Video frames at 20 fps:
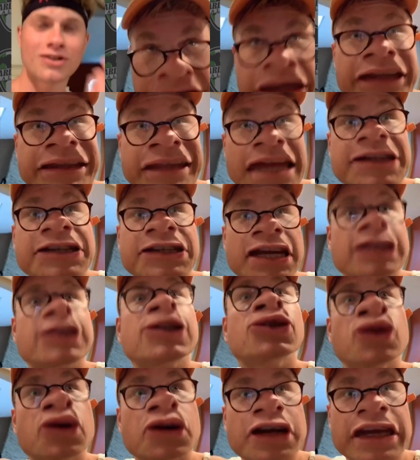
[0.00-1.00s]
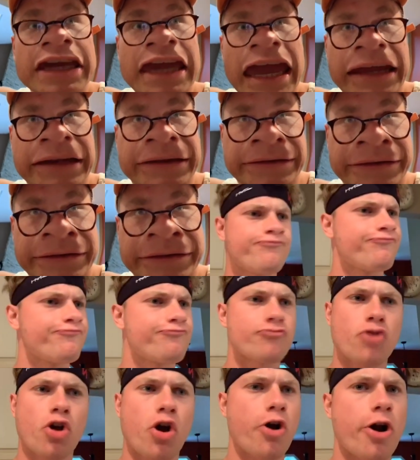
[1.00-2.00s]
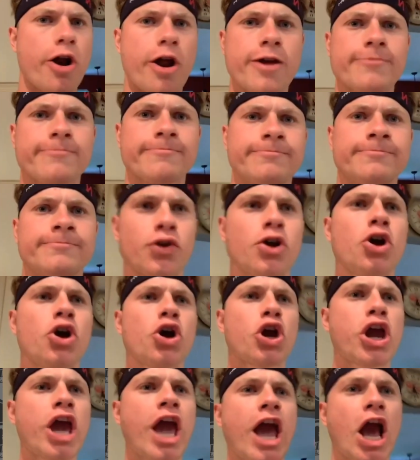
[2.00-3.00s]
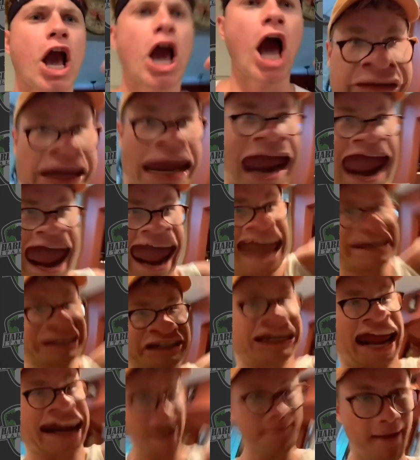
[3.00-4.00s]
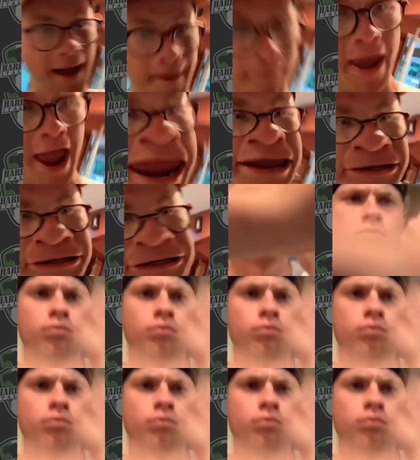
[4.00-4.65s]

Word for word: Yeah, that's it. Do it again. Alright. Que ca- Hey, son of my bitch!